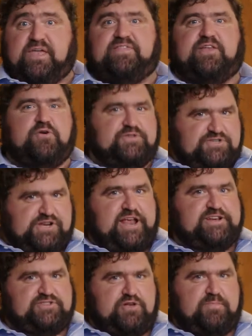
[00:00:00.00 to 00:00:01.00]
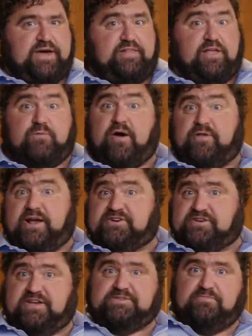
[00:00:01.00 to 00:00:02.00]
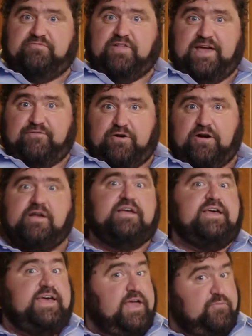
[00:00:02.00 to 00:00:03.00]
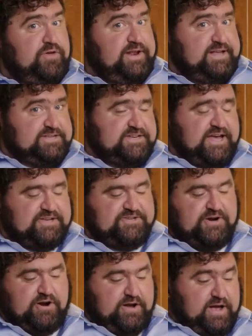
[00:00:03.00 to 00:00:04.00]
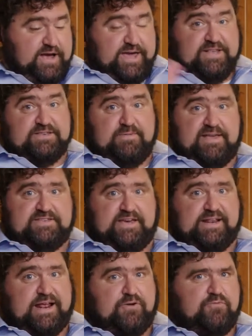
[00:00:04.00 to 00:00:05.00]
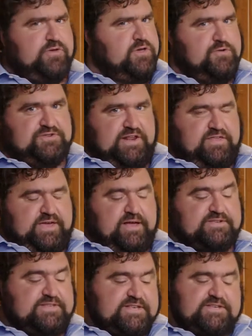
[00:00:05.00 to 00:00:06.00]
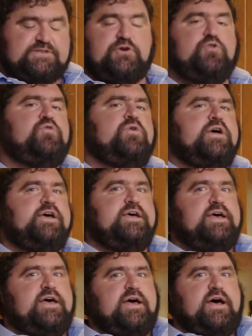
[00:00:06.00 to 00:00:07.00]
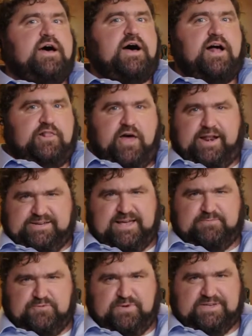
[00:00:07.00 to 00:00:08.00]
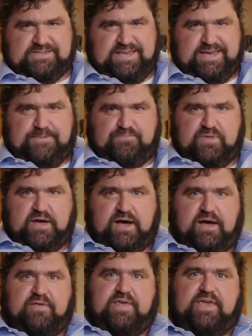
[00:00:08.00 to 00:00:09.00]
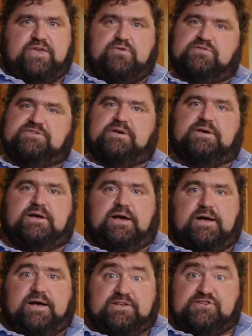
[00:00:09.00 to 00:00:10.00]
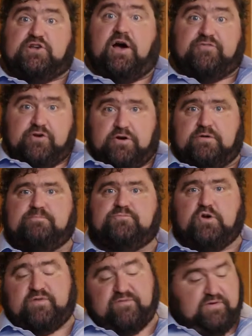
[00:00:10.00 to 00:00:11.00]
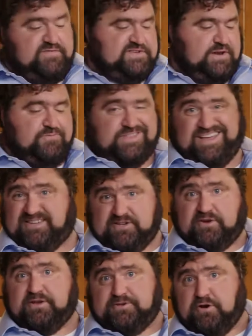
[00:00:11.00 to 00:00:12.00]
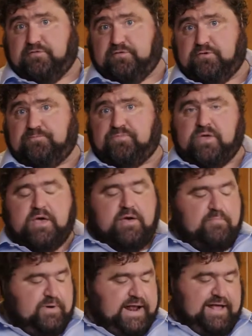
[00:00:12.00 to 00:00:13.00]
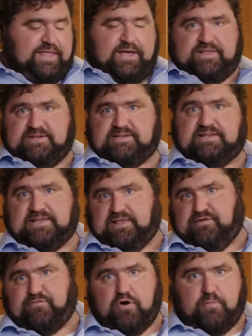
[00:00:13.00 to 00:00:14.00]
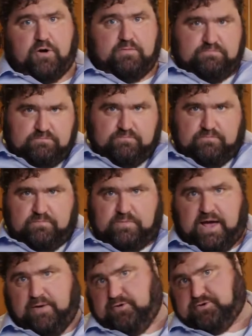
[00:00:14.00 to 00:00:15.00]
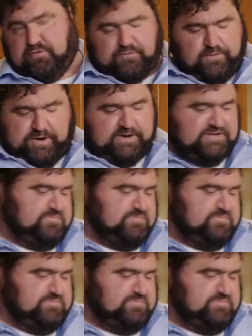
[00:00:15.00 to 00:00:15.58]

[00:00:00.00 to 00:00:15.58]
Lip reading: and that always changes their mind. Like, wow, it actually has some flavor and really nice texture. It's amazing and I don't really use anything else. This stew, a lot of times when you see it, they use a softer tofu. I've even seen it with like silken tofu, but I like this a slightly firmer Hiwa tofu in it just